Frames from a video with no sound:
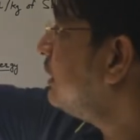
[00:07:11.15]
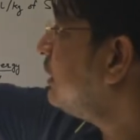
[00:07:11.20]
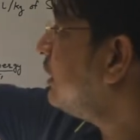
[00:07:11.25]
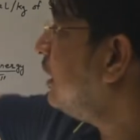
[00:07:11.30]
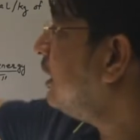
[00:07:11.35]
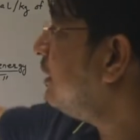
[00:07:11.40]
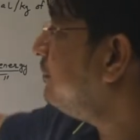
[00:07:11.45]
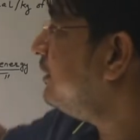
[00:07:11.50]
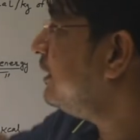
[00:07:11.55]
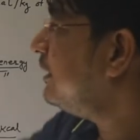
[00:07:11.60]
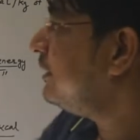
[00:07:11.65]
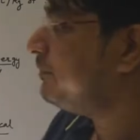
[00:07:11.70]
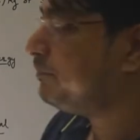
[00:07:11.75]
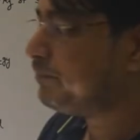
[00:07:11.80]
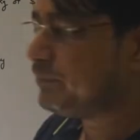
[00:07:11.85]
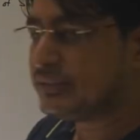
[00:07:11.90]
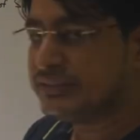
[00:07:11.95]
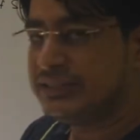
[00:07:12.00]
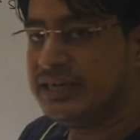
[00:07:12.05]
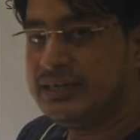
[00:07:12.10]

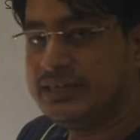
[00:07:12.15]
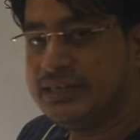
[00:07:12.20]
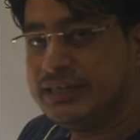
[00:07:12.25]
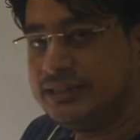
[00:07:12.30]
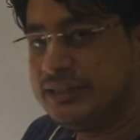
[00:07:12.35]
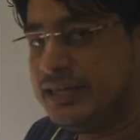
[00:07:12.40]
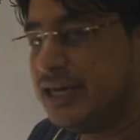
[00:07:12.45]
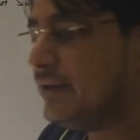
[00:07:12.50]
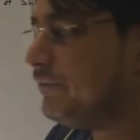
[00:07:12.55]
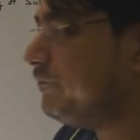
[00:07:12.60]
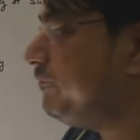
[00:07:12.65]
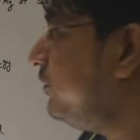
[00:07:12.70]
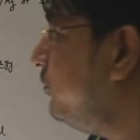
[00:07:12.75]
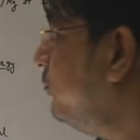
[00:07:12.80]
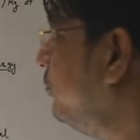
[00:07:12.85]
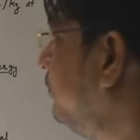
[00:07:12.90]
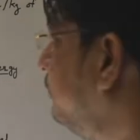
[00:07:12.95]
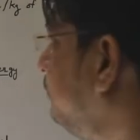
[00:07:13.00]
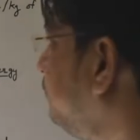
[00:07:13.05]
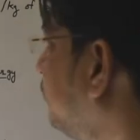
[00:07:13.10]
carbon present in that
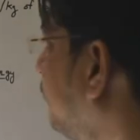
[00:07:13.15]
fuel.